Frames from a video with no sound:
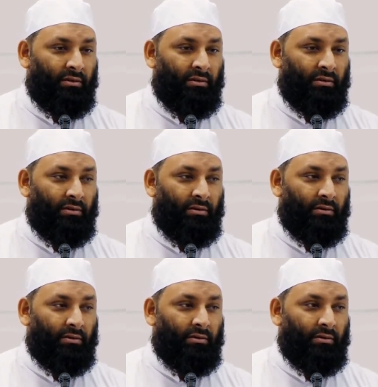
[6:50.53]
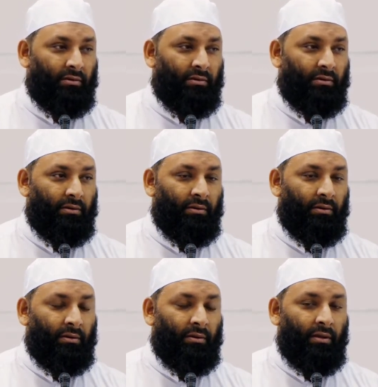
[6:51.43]

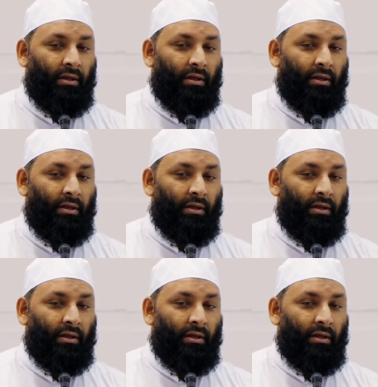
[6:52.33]
[no speech]